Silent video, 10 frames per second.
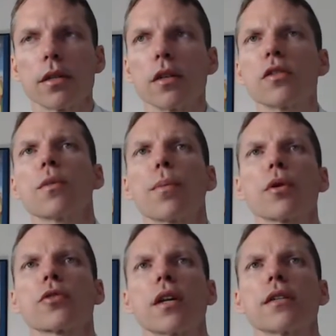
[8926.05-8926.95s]
This is a
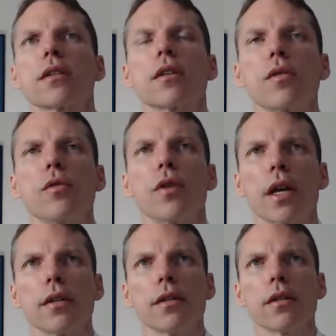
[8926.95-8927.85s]
person who,
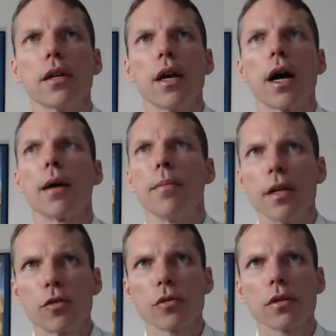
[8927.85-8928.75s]
again, I
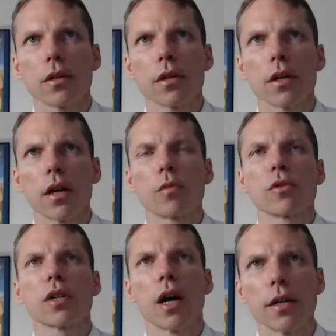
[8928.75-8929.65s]
mentored, I
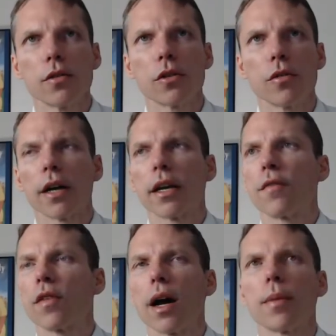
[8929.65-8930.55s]
was kind to, I
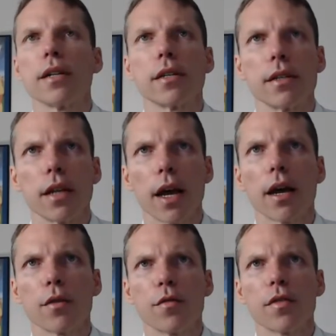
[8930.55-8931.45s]
gave time I didn't
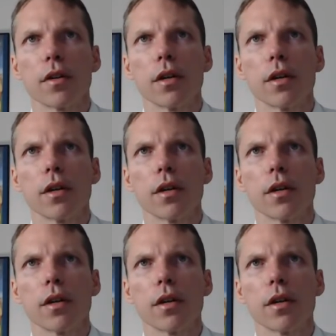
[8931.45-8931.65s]
have